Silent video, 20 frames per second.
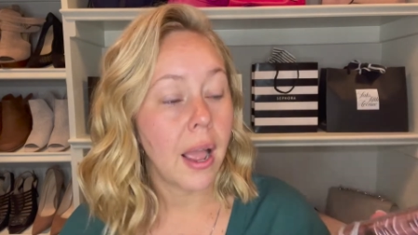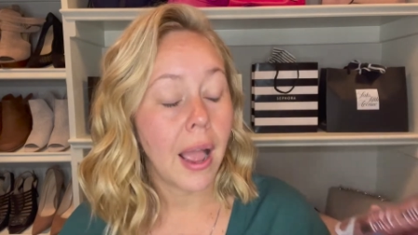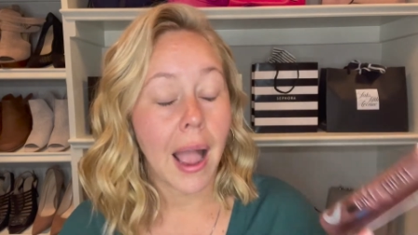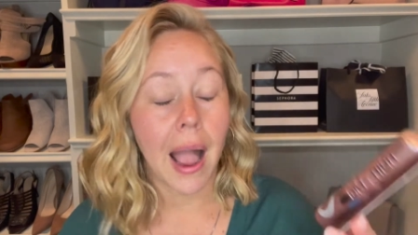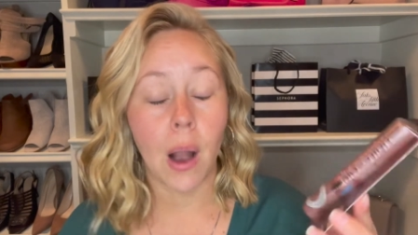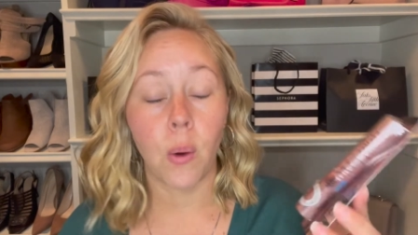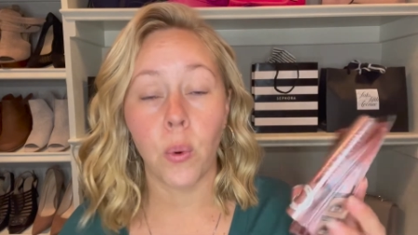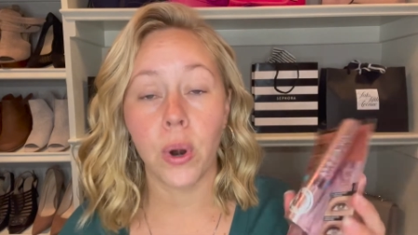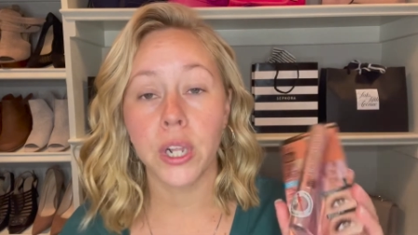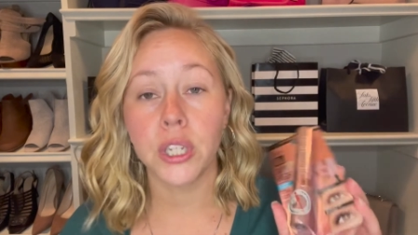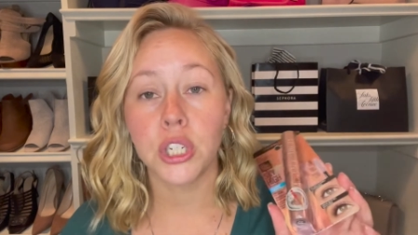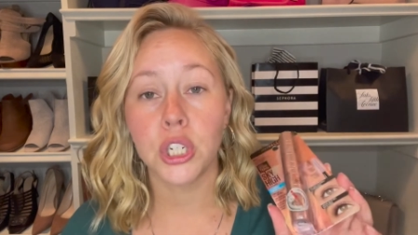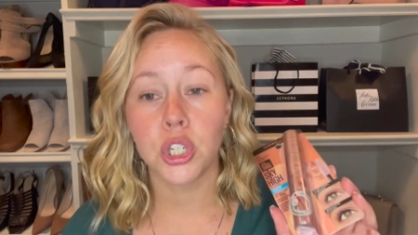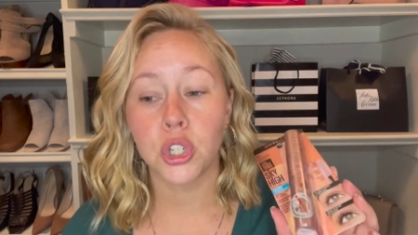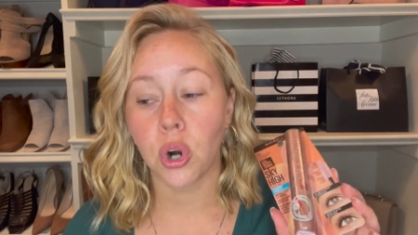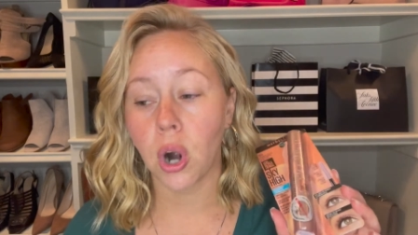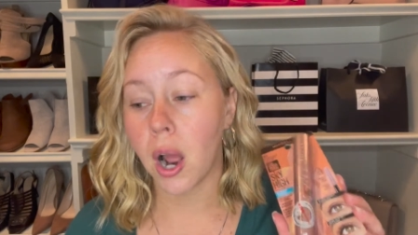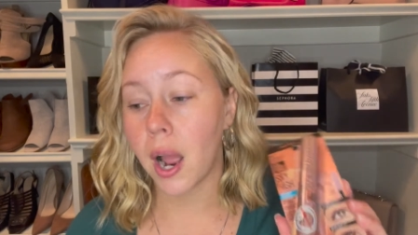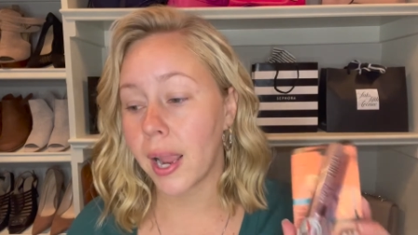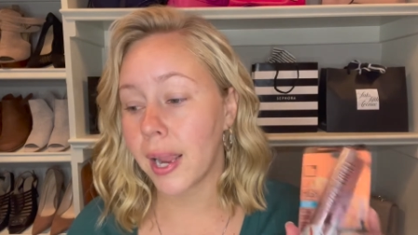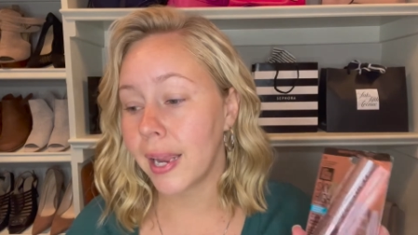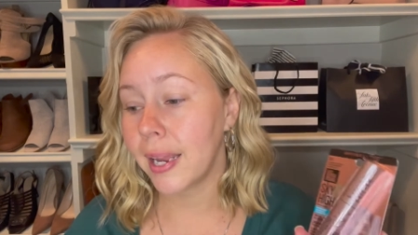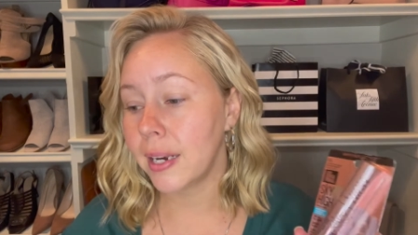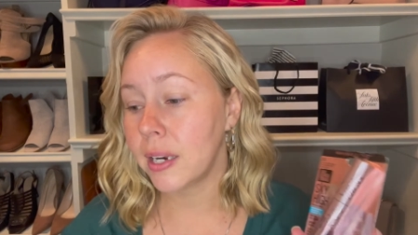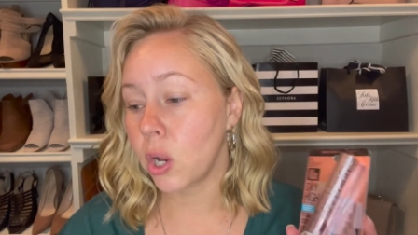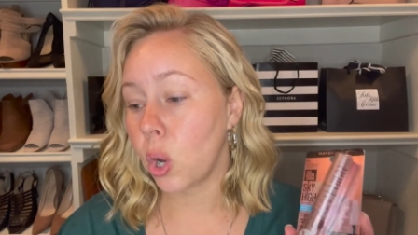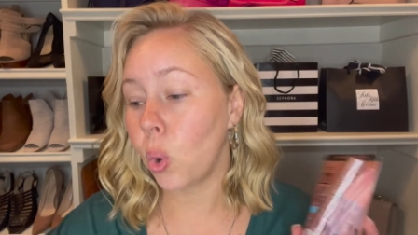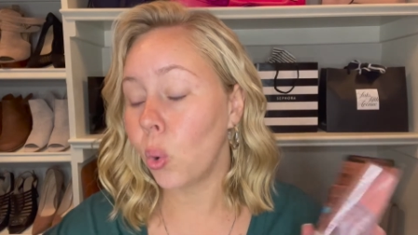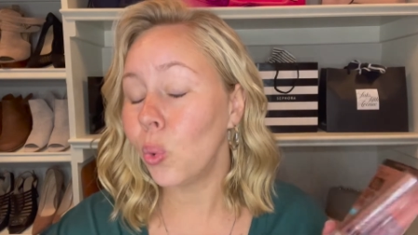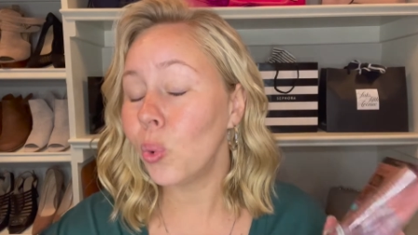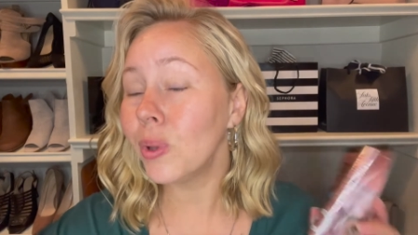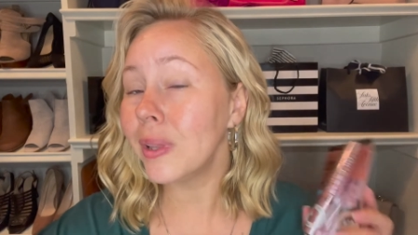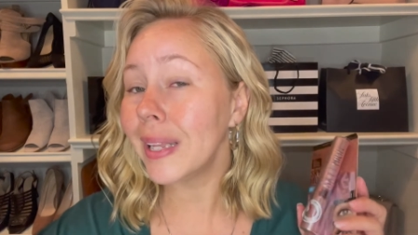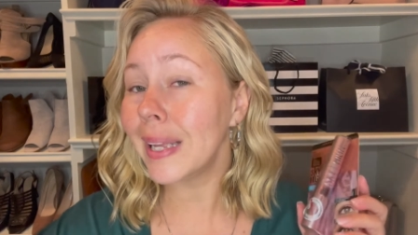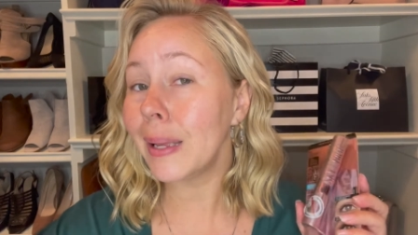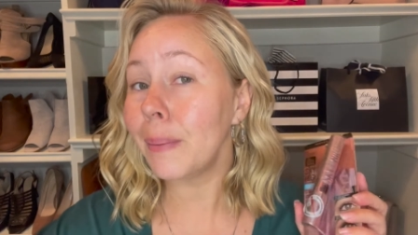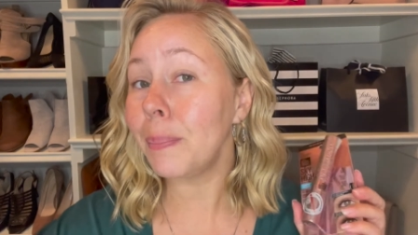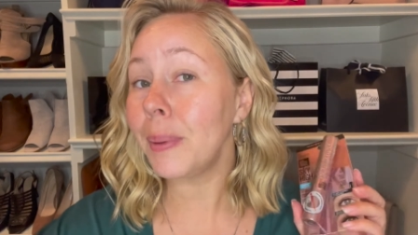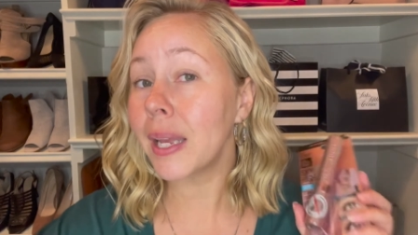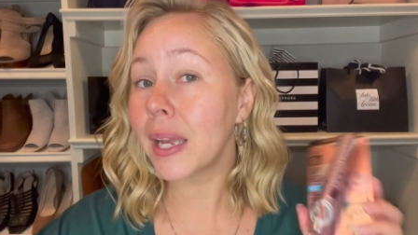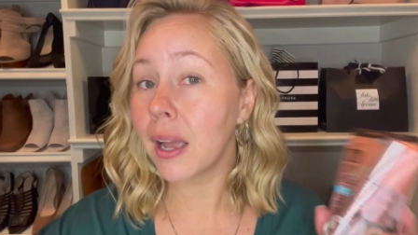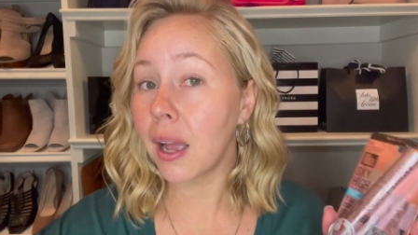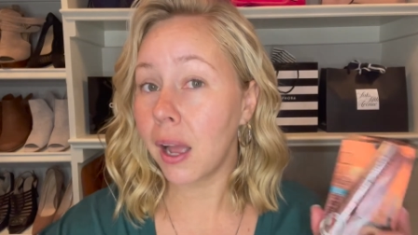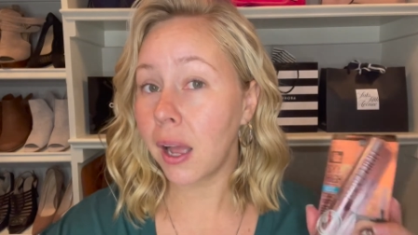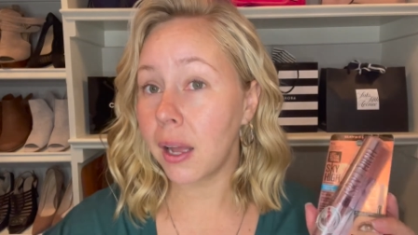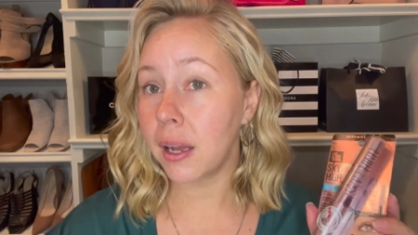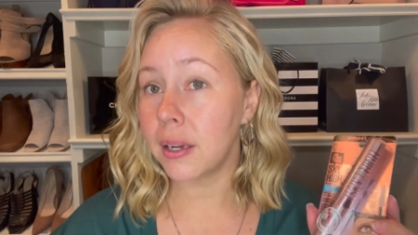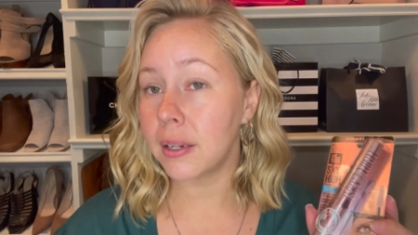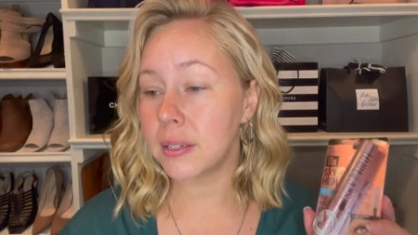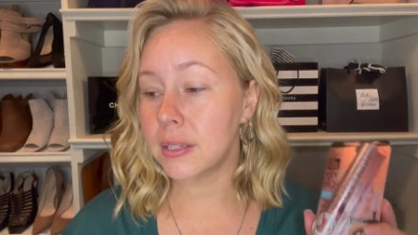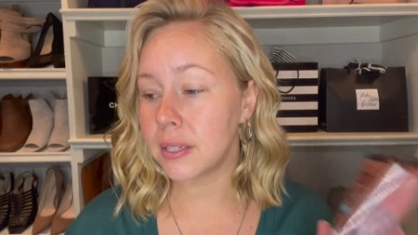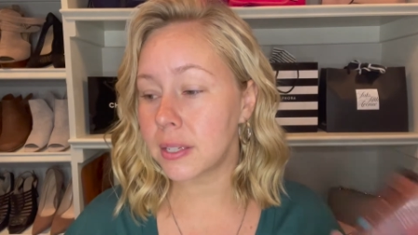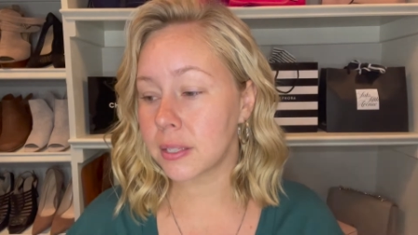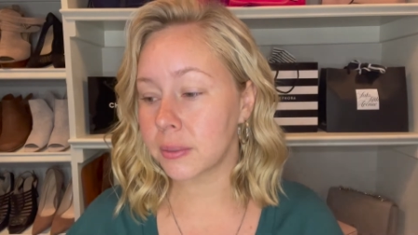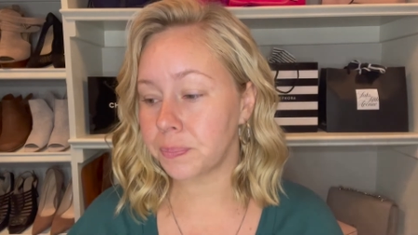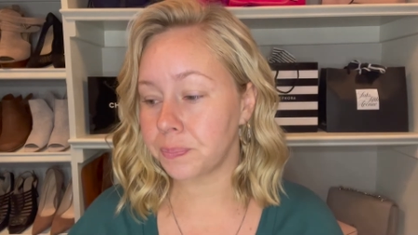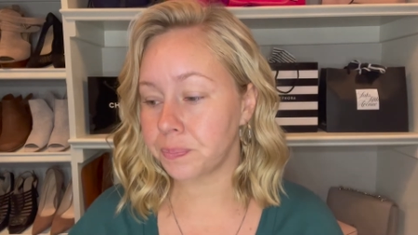I wanted to try it only because